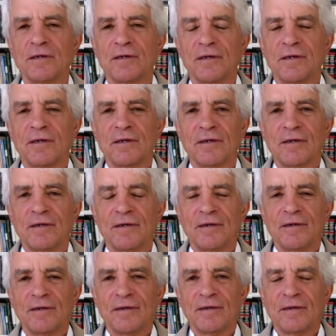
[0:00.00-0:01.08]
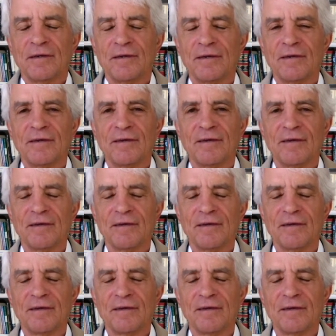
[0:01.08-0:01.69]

(silence)